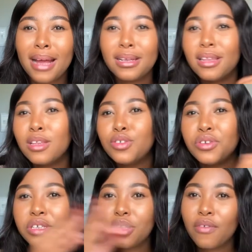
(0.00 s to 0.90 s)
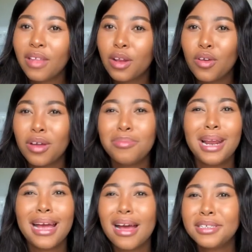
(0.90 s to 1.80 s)
in the duration of that year and be like,
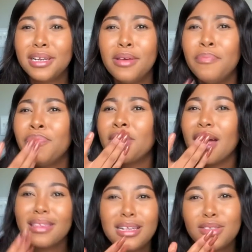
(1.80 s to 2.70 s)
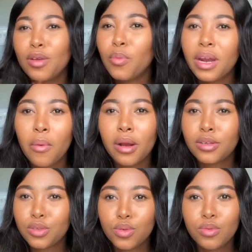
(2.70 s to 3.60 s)
actually, that's not what I want to
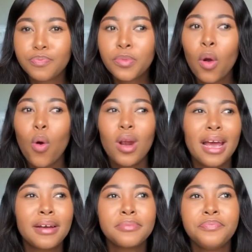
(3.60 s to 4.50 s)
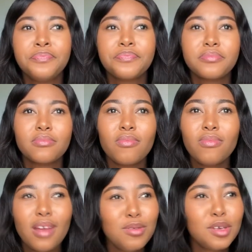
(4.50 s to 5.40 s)
do, or like
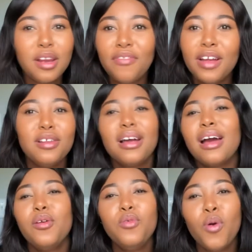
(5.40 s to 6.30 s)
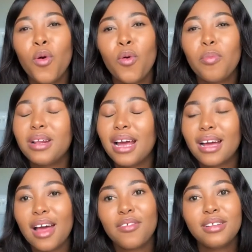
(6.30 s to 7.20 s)
I was gonna find, like, I don't know, but like I
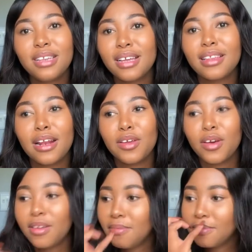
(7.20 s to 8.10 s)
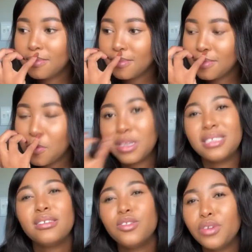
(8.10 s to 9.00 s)
felt like that year
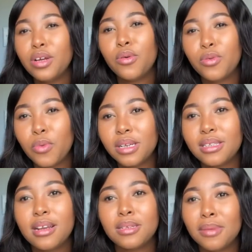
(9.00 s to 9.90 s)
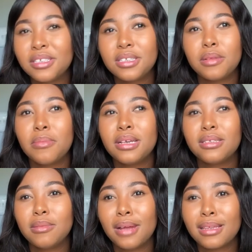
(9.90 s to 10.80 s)
didn't really go to waste in as much as it may seem
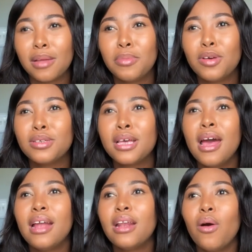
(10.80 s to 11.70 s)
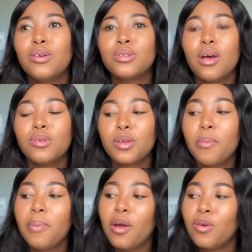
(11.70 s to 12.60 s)
like that, because now I
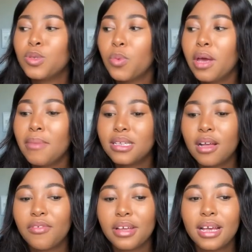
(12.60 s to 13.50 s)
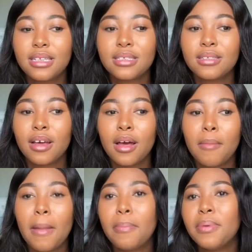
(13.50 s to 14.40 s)
was weighing myself against
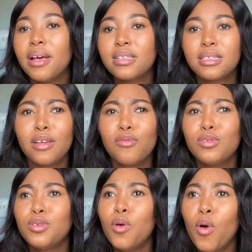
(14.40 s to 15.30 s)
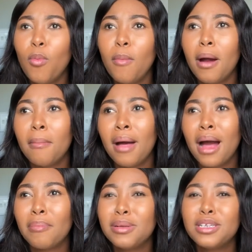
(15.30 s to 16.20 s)
my peers and stuff with yo bo mang mang.
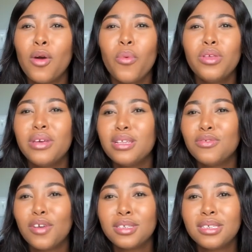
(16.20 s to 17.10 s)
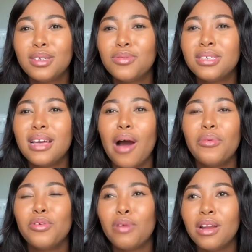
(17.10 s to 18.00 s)
But when you get to varsity, you see how
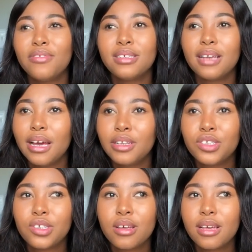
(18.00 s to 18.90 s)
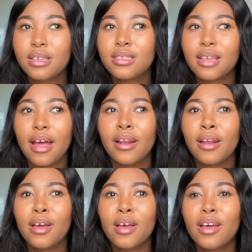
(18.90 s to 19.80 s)
irrelevant age is and
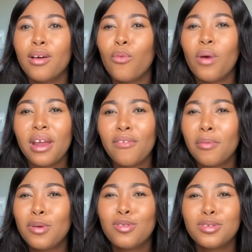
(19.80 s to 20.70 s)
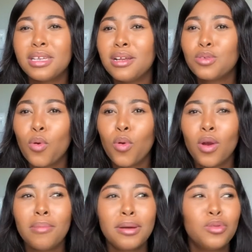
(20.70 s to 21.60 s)
whatever, because it's in a school
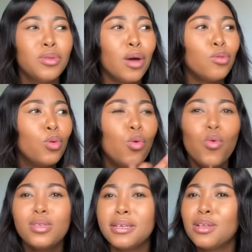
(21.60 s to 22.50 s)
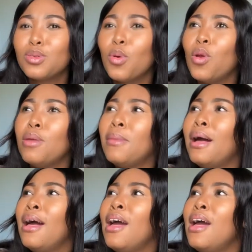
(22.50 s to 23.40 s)
lima 2002, it's in a school lima
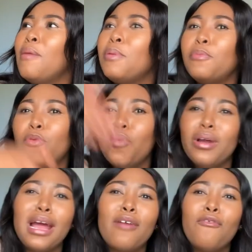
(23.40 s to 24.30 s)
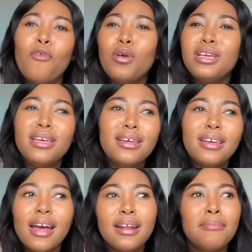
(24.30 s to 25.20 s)
people who are like 40
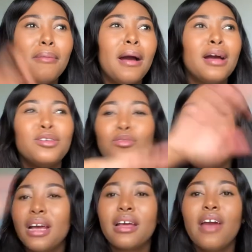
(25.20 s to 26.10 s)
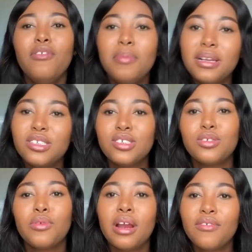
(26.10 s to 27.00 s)
and babang, you know, like everybody's just
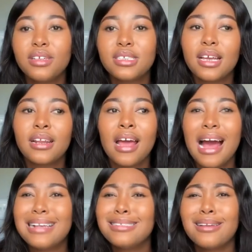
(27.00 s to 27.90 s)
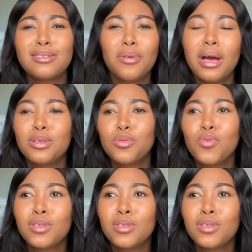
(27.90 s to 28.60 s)
irrelevant. And I stayed at high school,